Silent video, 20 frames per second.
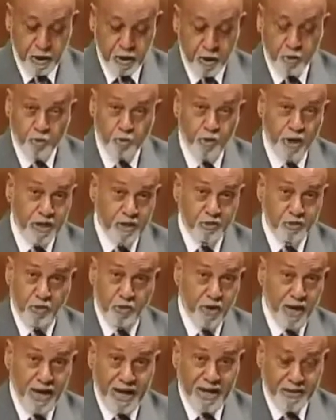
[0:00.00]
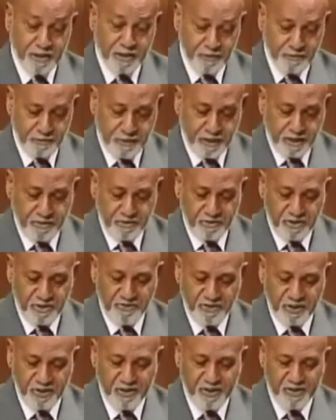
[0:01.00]
retroactively
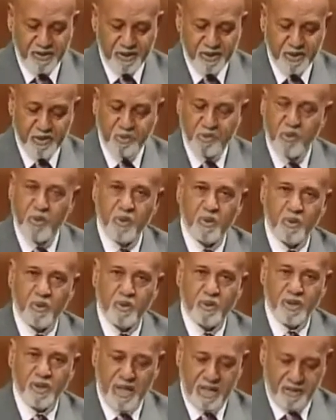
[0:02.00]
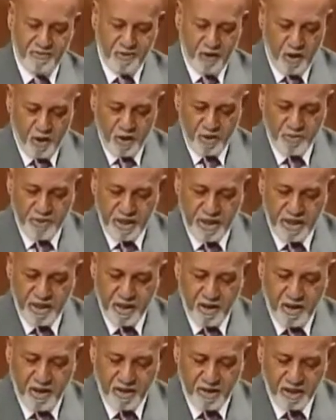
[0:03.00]
reverses rules that have already
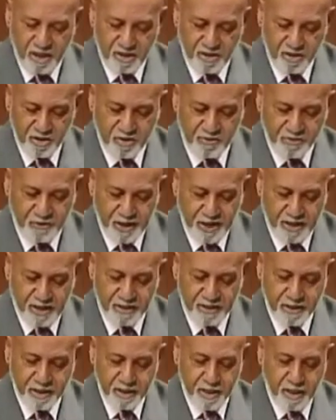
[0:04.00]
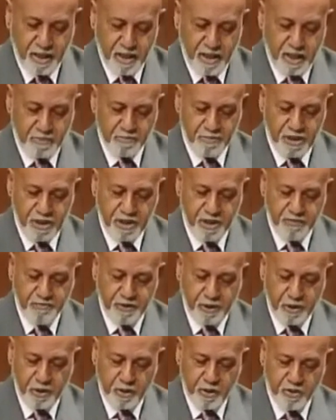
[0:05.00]
gone into effect, and many of
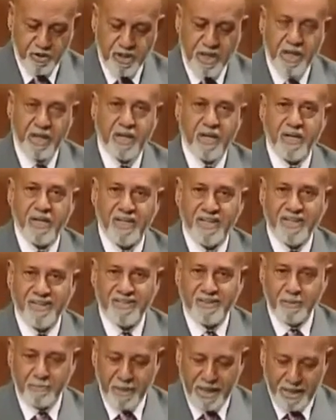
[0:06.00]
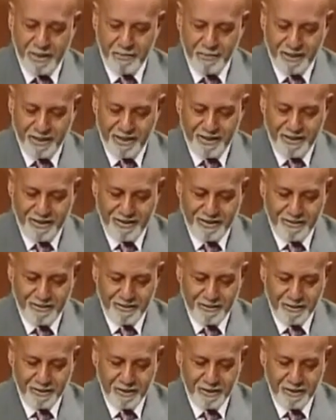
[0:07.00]
those that are in the pipeline,